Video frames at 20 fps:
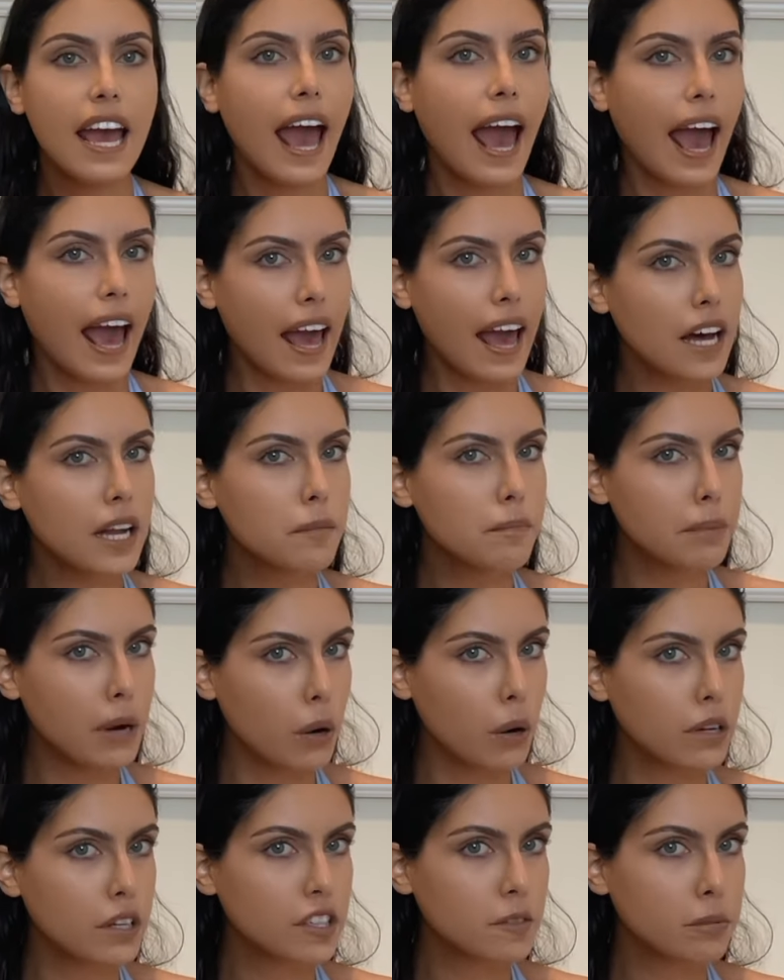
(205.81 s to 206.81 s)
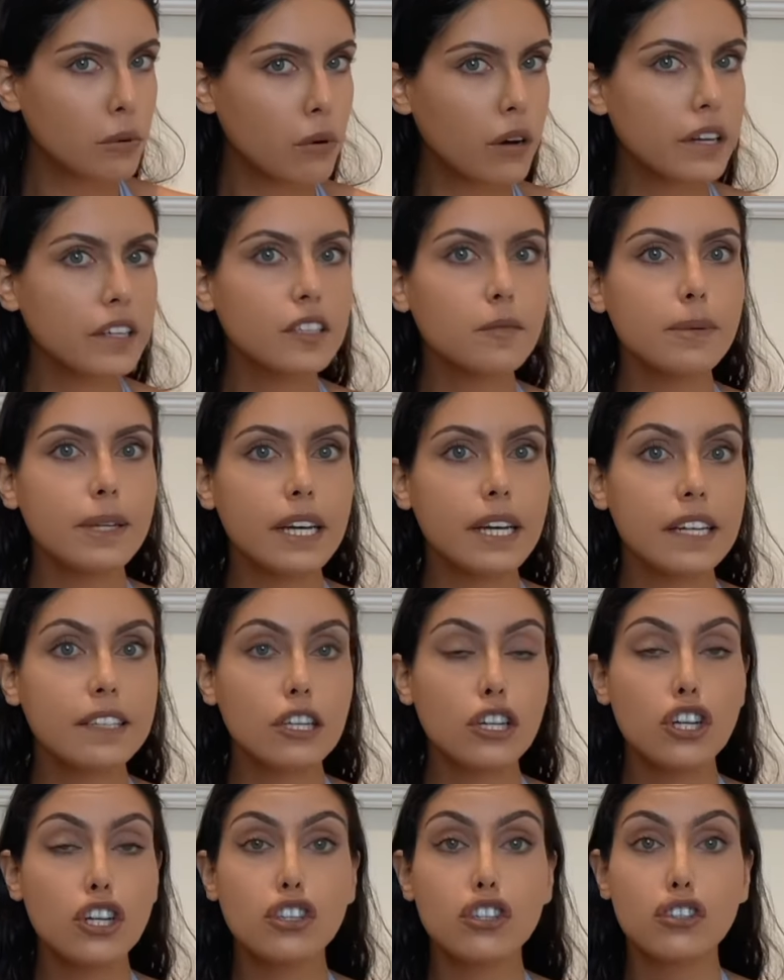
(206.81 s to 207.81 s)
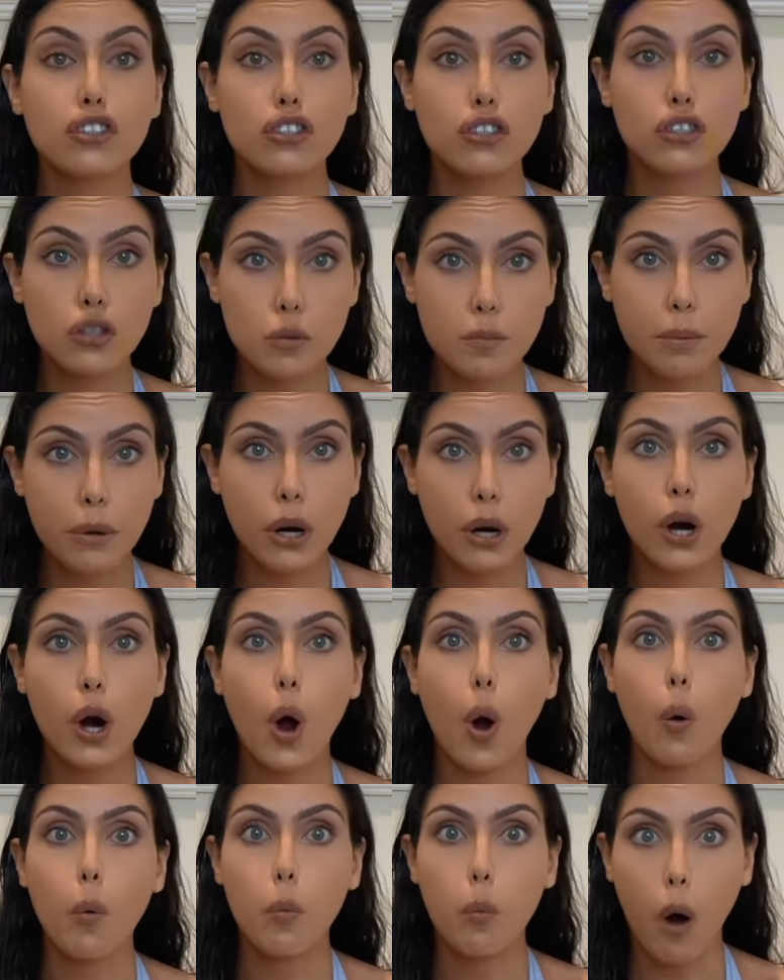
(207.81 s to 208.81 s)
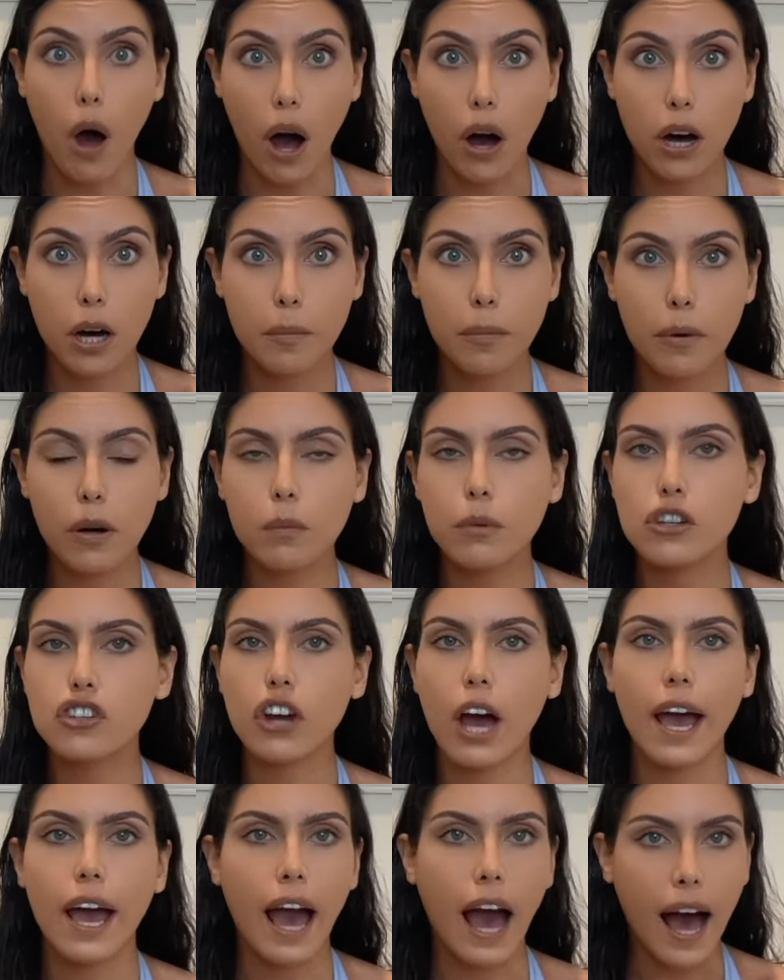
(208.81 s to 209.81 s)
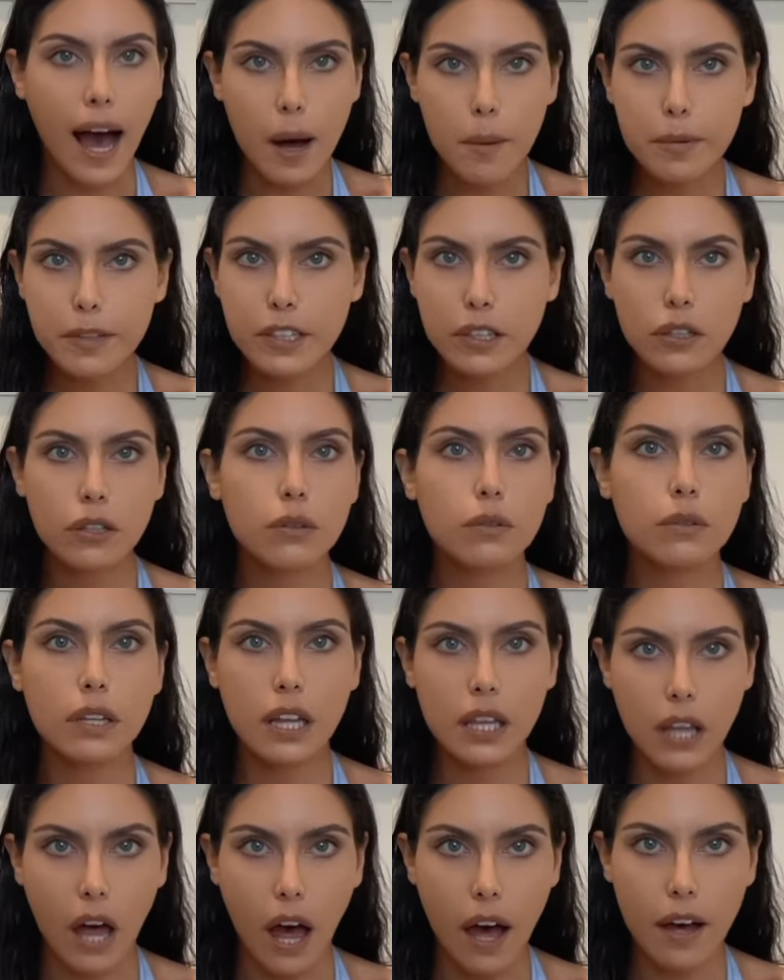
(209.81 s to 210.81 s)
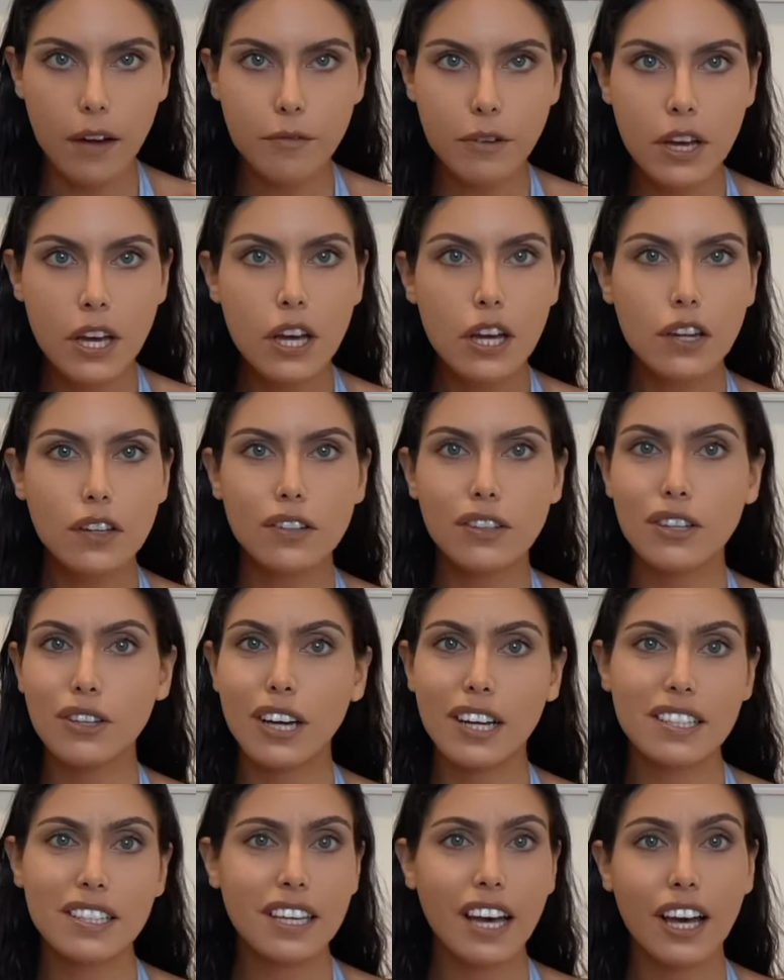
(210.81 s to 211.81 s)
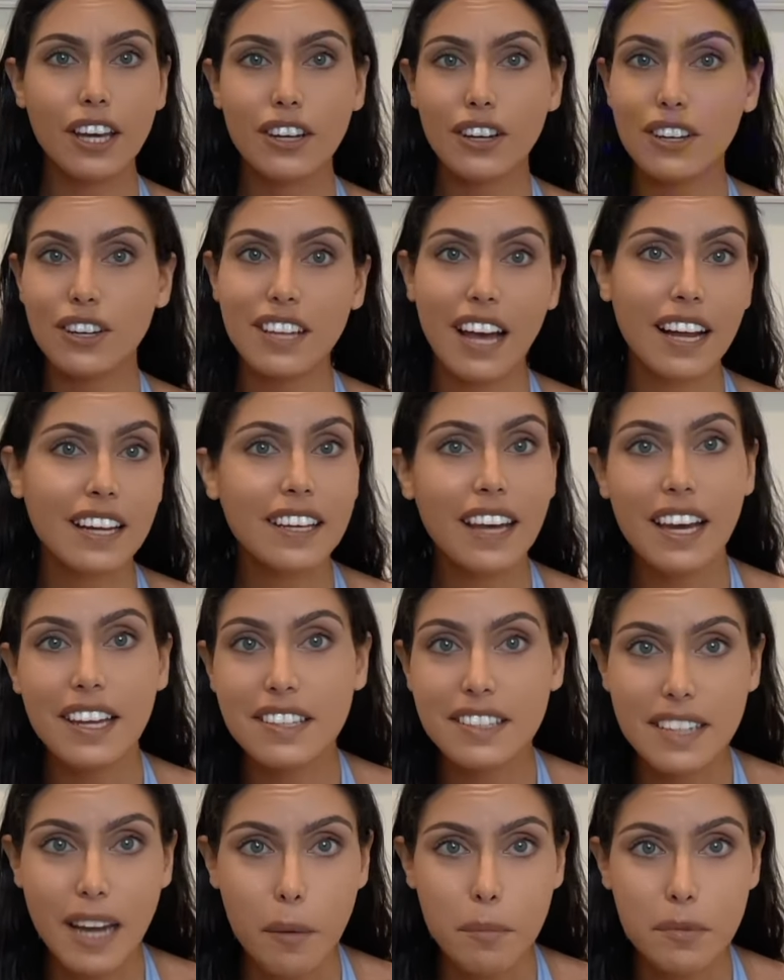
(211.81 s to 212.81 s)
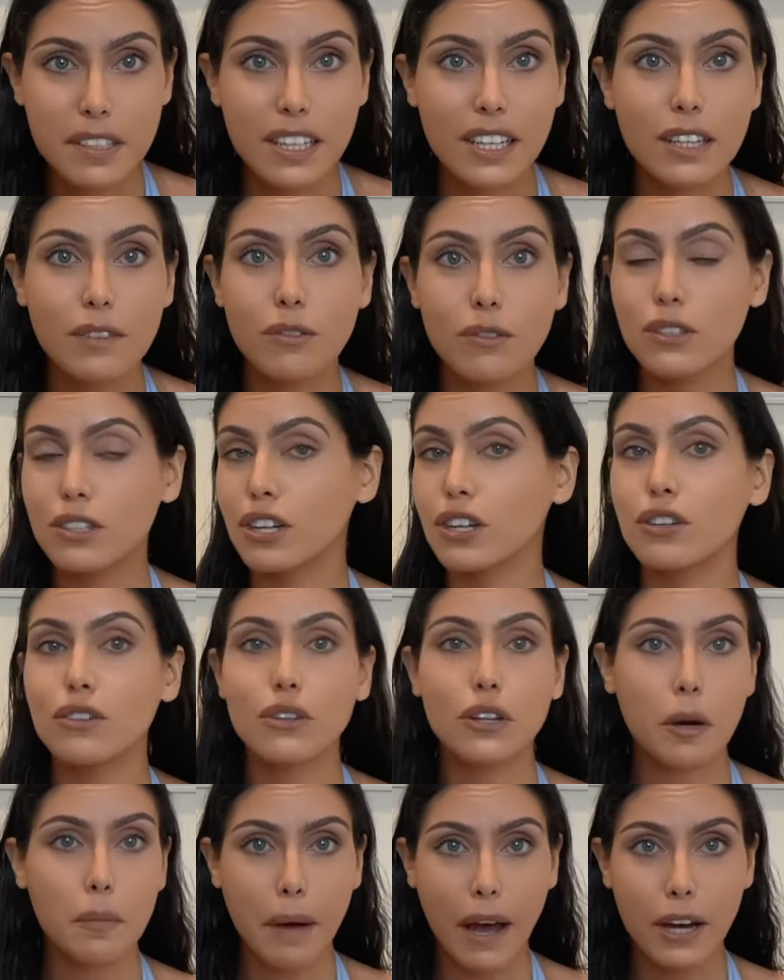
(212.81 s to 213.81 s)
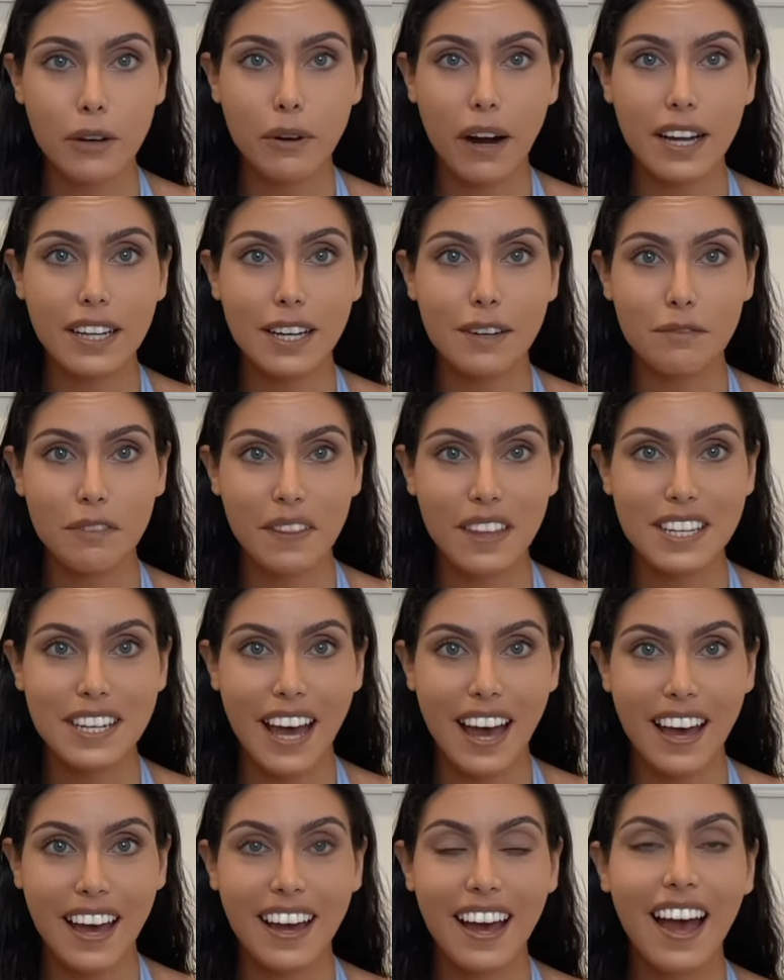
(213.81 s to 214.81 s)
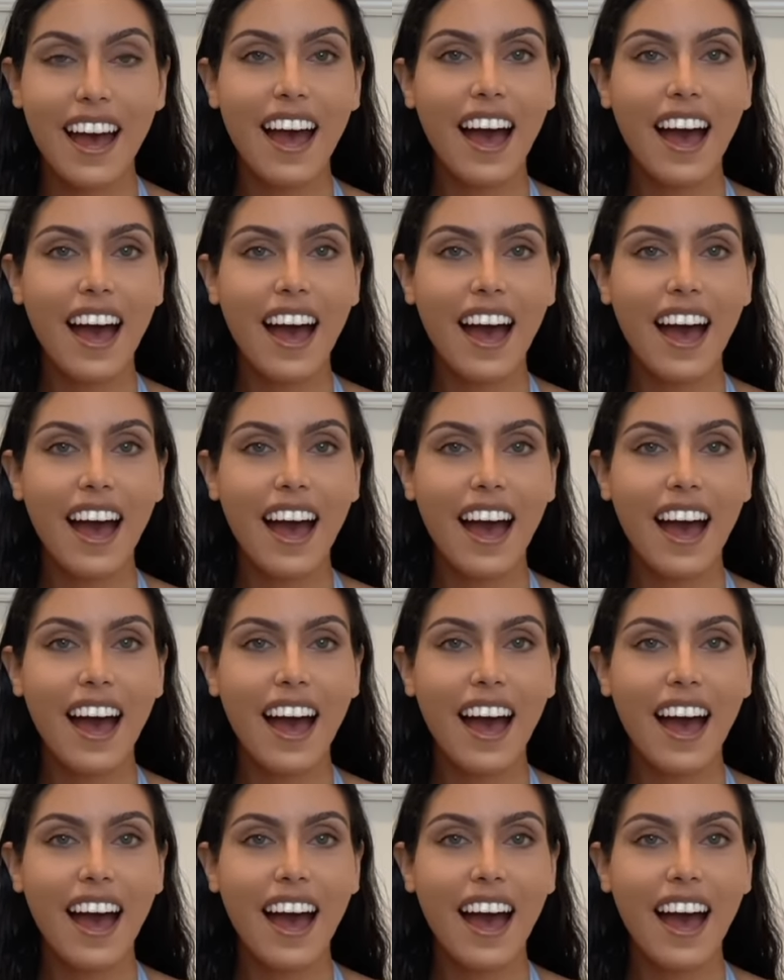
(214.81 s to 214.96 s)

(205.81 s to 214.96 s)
And bonus points because it is super walkable, which I absolutely love. So you get to get your 10K steps in if you didn't do your bike riding for the day.